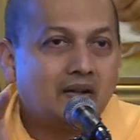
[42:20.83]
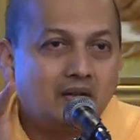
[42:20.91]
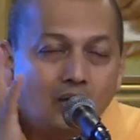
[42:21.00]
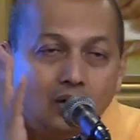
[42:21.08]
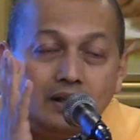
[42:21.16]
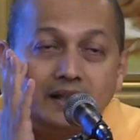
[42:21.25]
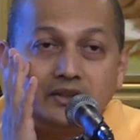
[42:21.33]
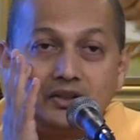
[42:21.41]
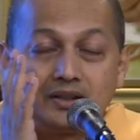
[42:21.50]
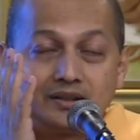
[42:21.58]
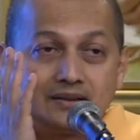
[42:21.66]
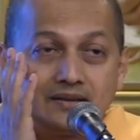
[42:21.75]

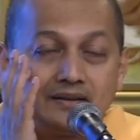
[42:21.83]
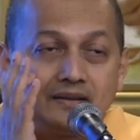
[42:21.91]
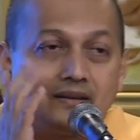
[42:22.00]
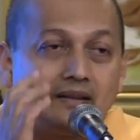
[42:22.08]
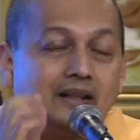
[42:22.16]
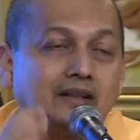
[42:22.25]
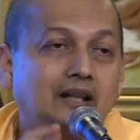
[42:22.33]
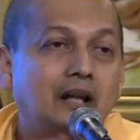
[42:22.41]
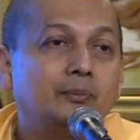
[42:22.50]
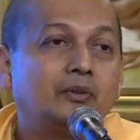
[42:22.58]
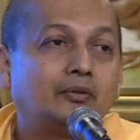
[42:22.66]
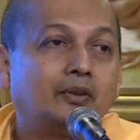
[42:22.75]
Knowledge, it
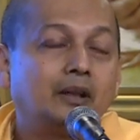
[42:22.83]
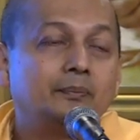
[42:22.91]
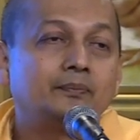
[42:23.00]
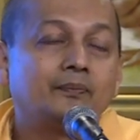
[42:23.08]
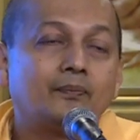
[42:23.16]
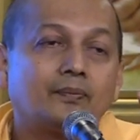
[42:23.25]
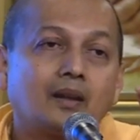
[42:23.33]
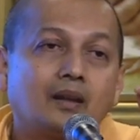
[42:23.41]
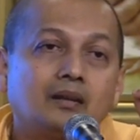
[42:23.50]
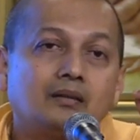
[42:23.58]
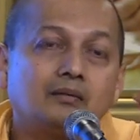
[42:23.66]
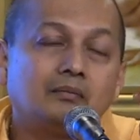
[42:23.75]
comes from
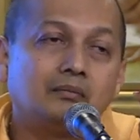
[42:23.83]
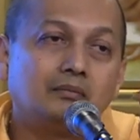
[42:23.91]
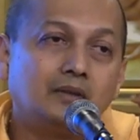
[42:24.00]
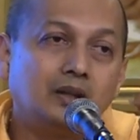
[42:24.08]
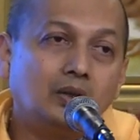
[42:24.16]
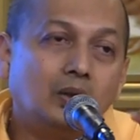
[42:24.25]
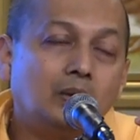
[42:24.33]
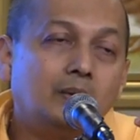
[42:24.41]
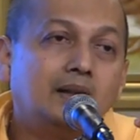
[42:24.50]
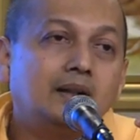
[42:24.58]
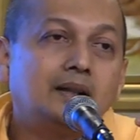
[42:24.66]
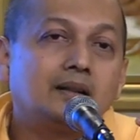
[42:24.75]
the
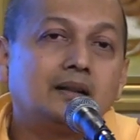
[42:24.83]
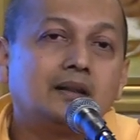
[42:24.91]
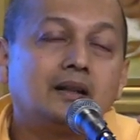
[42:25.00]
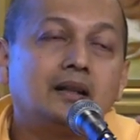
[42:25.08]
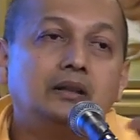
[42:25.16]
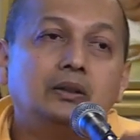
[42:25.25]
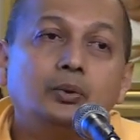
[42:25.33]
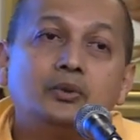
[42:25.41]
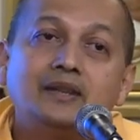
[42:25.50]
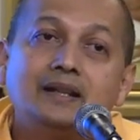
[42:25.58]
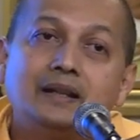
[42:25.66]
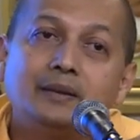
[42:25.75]
knower
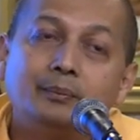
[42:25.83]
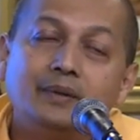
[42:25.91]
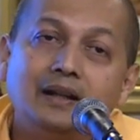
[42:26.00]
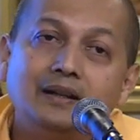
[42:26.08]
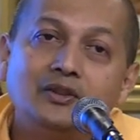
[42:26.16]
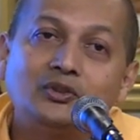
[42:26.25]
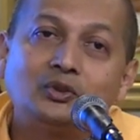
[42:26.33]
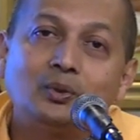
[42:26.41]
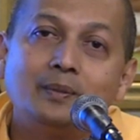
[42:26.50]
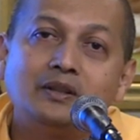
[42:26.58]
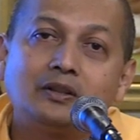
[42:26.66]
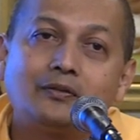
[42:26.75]
using an
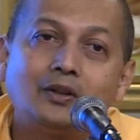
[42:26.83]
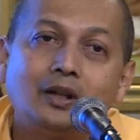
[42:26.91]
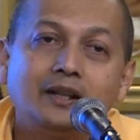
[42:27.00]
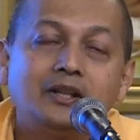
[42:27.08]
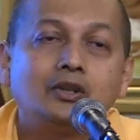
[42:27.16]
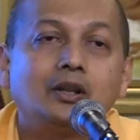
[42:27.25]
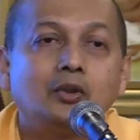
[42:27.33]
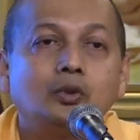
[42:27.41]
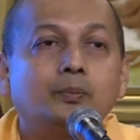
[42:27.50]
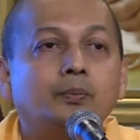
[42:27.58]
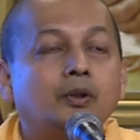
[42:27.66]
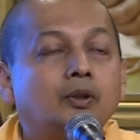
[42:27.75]
instrument of knowledge
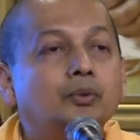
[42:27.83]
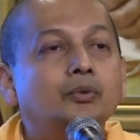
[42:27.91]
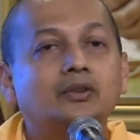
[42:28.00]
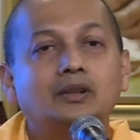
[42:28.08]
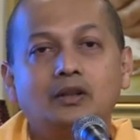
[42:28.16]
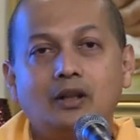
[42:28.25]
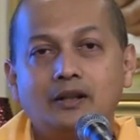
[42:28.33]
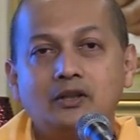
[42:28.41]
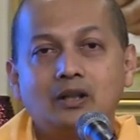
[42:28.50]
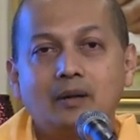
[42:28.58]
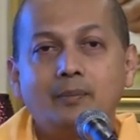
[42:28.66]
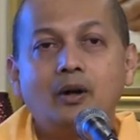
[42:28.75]
to produce
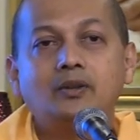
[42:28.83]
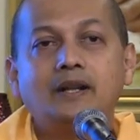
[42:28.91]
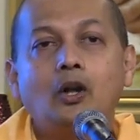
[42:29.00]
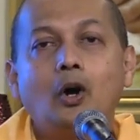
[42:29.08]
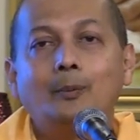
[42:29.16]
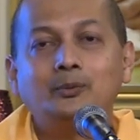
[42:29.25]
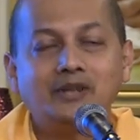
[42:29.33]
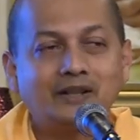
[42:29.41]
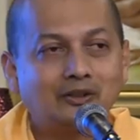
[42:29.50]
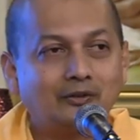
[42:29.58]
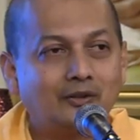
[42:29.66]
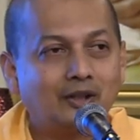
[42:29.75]
knowledge about an
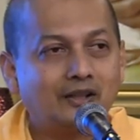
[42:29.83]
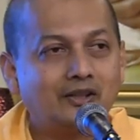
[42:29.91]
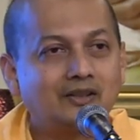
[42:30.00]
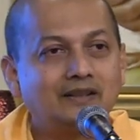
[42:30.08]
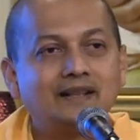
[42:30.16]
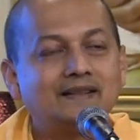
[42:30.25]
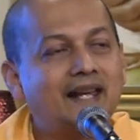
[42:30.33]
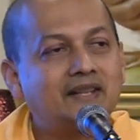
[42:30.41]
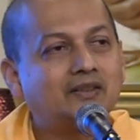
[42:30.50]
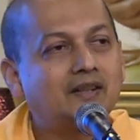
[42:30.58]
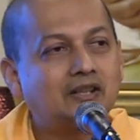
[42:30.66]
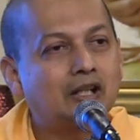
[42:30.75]
object of knowledge. There are
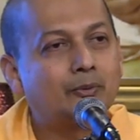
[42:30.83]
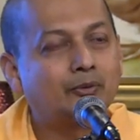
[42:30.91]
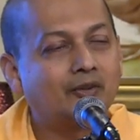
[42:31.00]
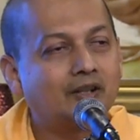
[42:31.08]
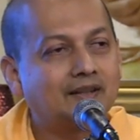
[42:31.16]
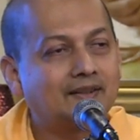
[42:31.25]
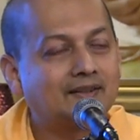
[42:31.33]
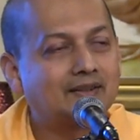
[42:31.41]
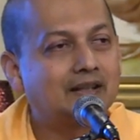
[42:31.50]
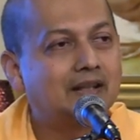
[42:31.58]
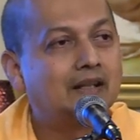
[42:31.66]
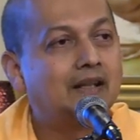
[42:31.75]
Sanskrit terms for this.
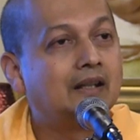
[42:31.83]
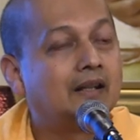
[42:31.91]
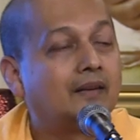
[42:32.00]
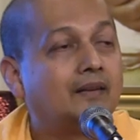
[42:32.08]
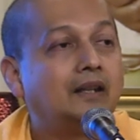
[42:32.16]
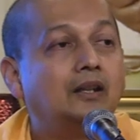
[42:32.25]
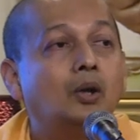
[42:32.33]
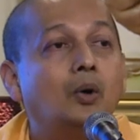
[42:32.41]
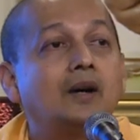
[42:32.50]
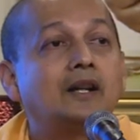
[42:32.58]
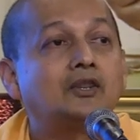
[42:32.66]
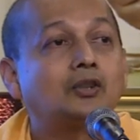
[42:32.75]
The
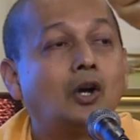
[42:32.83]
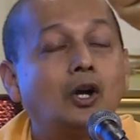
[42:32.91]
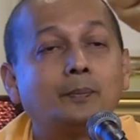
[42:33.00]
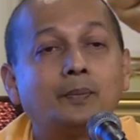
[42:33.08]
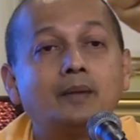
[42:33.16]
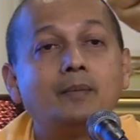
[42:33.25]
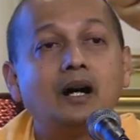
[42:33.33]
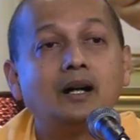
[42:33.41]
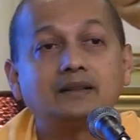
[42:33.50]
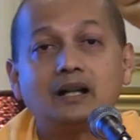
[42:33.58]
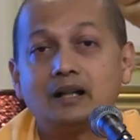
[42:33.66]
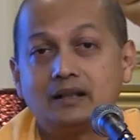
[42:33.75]
knower is called
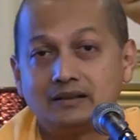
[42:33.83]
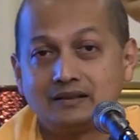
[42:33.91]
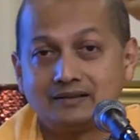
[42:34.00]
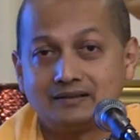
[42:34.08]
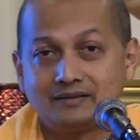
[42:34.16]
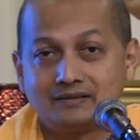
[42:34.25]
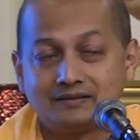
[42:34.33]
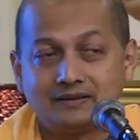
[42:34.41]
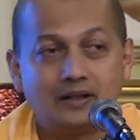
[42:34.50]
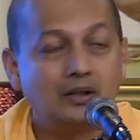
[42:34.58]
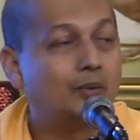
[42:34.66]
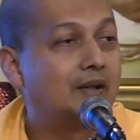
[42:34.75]
pramata, the
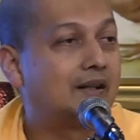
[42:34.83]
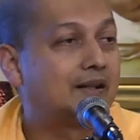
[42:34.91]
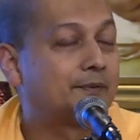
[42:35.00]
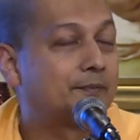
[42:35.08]
knower.